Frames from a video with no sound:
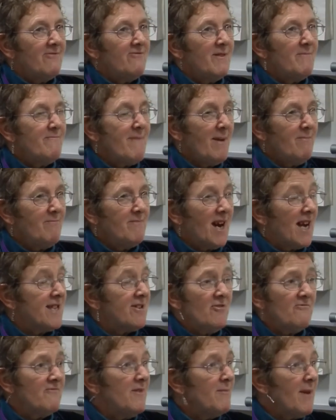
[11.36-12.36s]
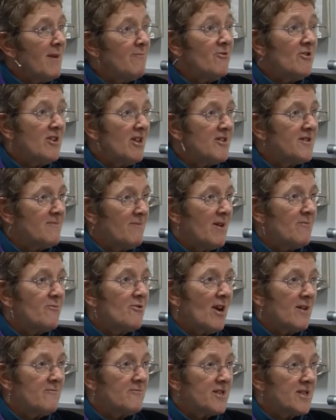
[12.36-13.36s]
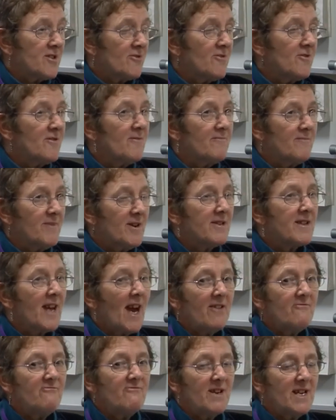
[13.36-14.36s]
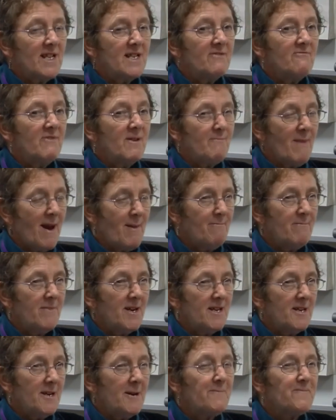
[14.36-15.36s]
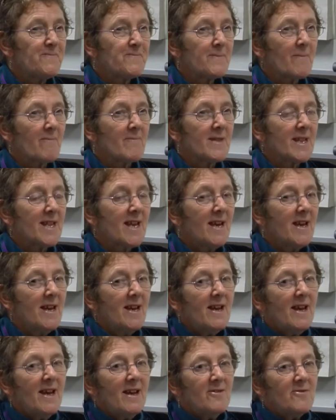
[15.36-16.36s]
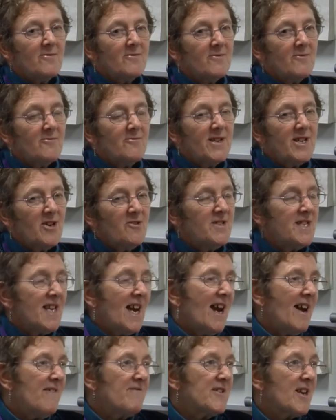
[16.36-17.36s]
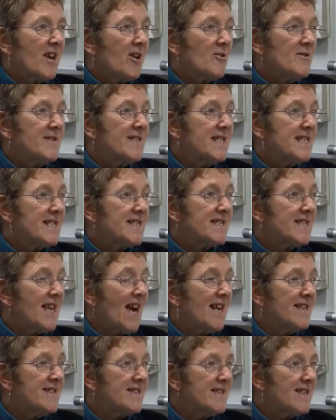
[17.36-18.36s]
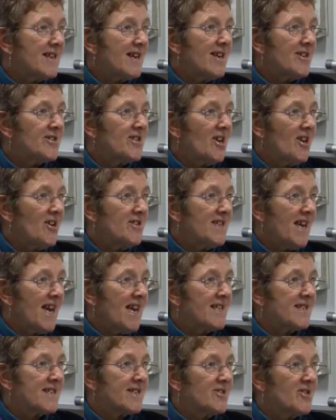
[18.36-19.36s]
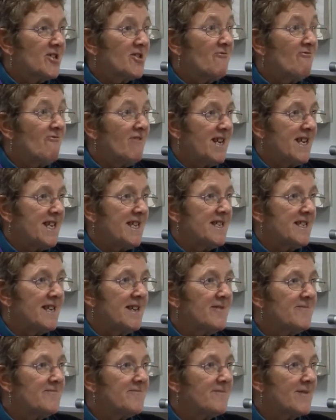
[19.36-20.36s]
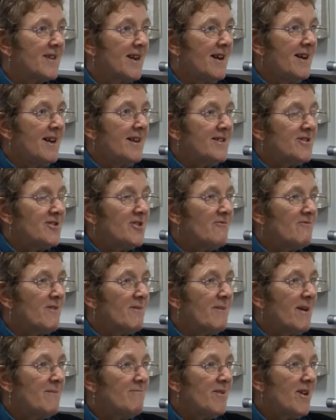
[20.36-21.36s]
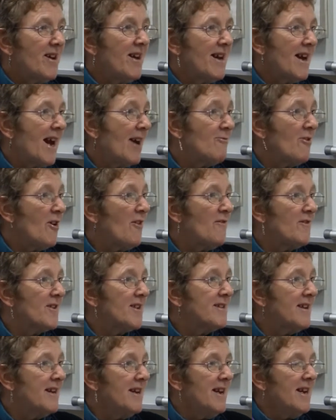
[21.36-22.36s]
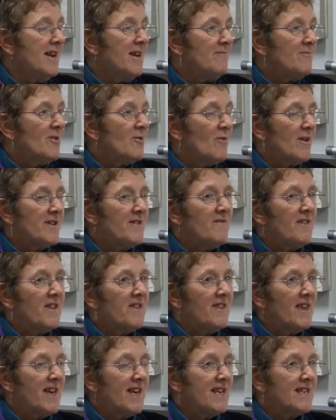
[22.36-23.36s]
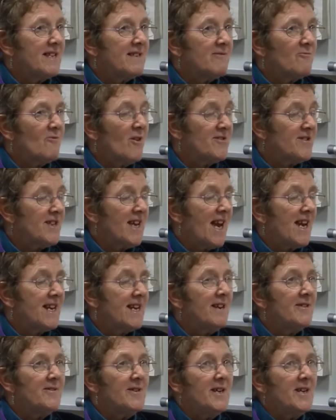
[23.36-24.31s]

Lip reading: remember, I don't remember a lot about primary school, but yeah. I really remember we used to have to go and stand at her desk to read. Mm. Don't remember how often, yeah. But one of the things, one day